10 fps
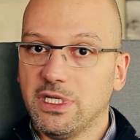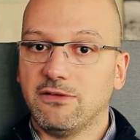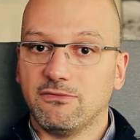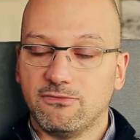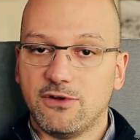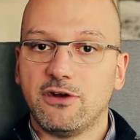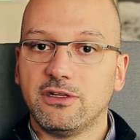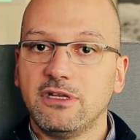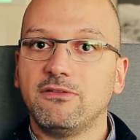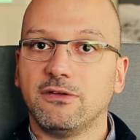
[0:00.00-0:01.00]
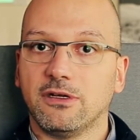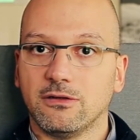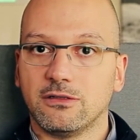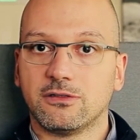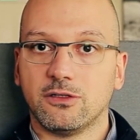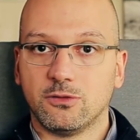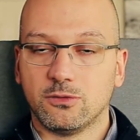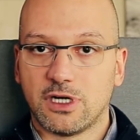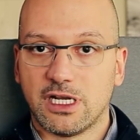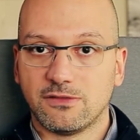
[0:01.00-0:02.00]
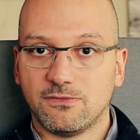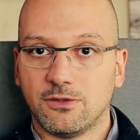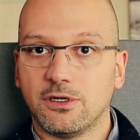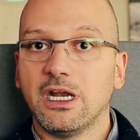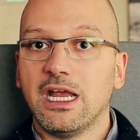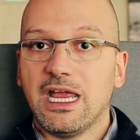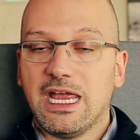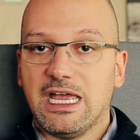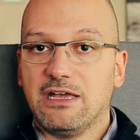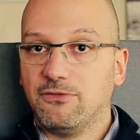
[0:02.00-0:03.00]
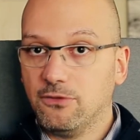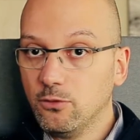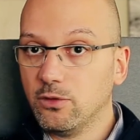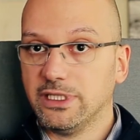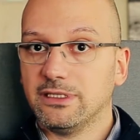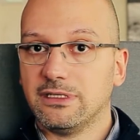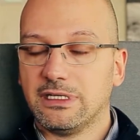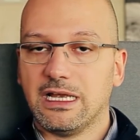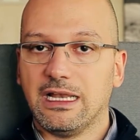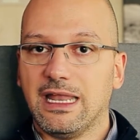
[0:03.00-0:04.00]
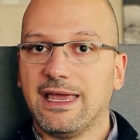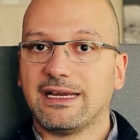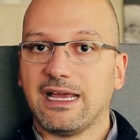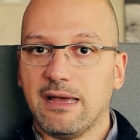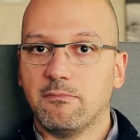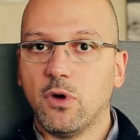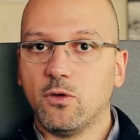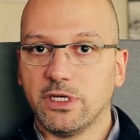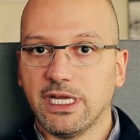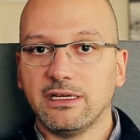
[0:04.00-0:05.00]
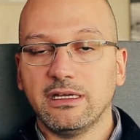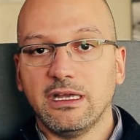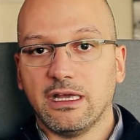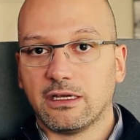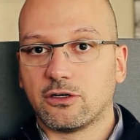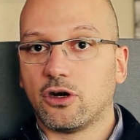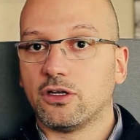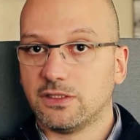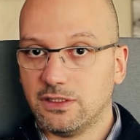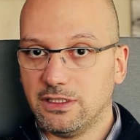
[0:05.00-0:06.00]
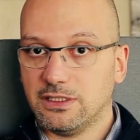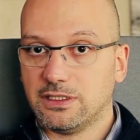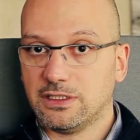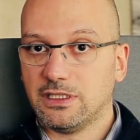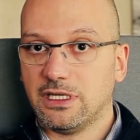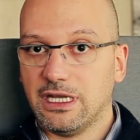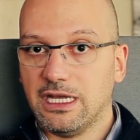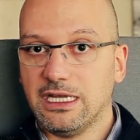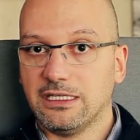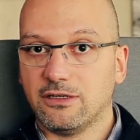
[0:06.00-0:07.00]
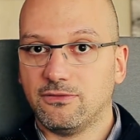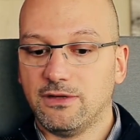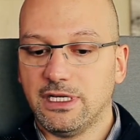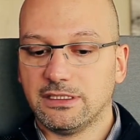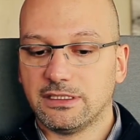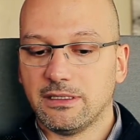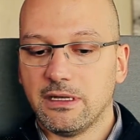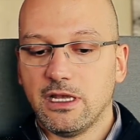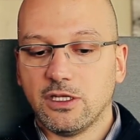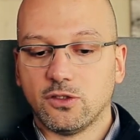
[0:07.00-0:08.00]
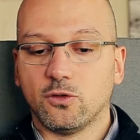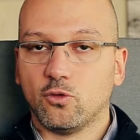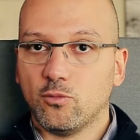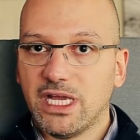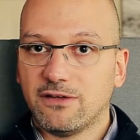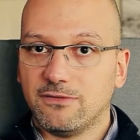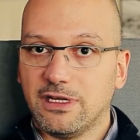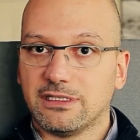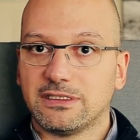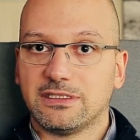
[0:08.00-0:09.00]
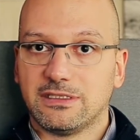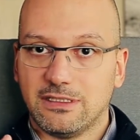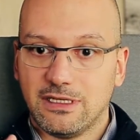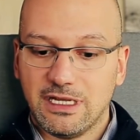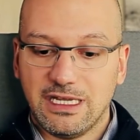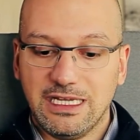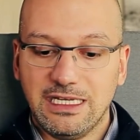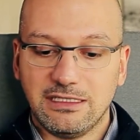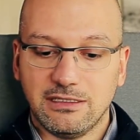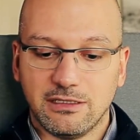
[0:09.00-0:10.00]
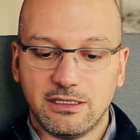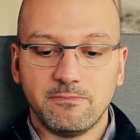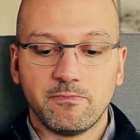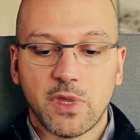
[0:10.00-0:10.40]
be very difficult to transfer a fluid like ammonia across this interface. So to make things easier,